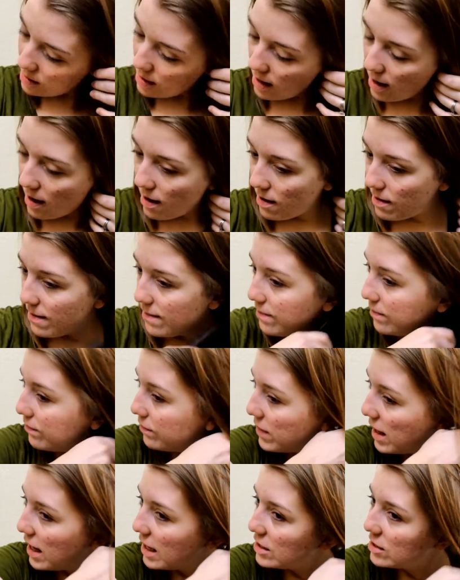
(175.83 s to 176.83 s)
and
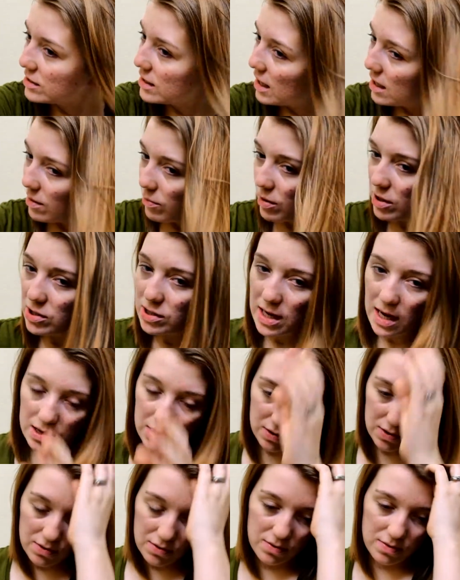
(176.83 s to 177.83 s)
I just kind of brush that
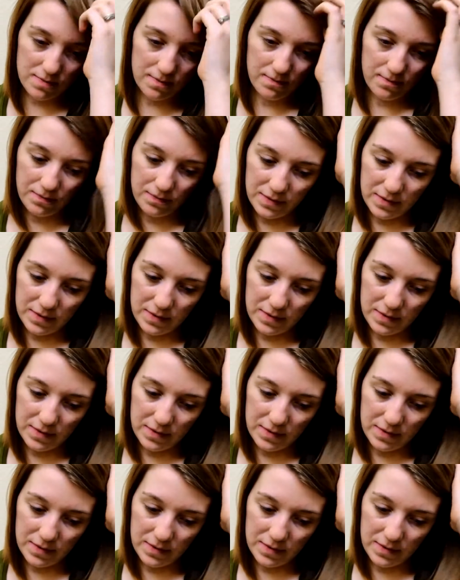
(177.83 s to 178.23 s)
through,